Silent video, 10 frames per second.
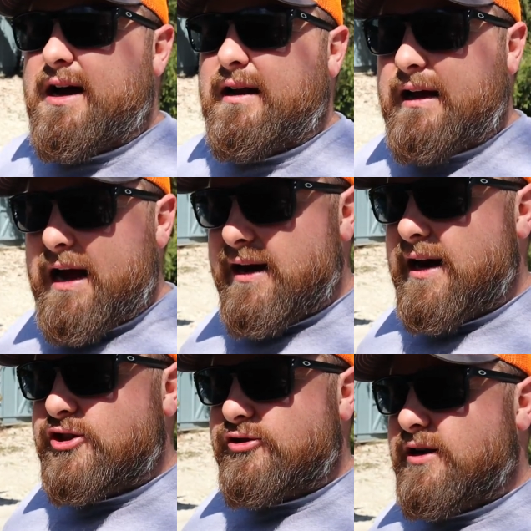a lot
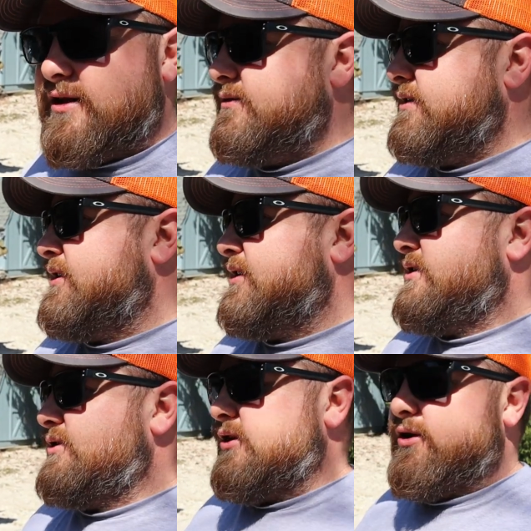extra,
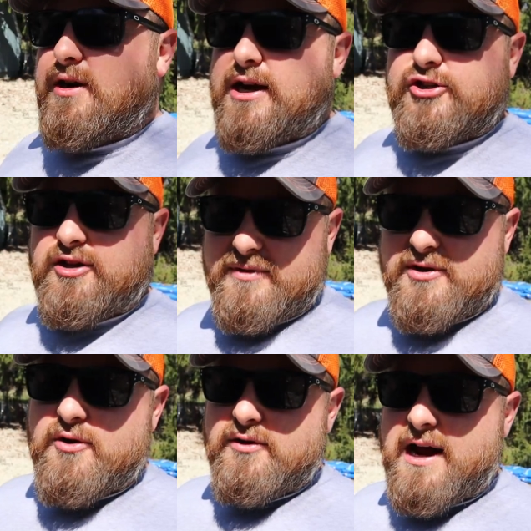so I shouldn't be
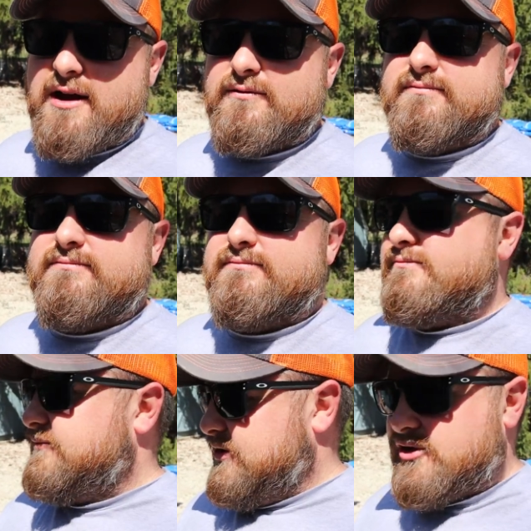going out
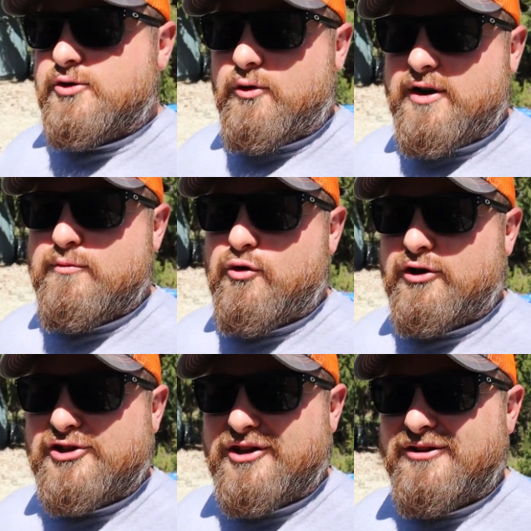to the store
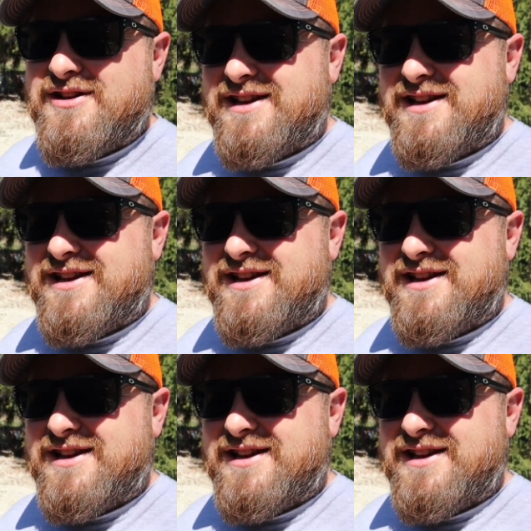anymore. So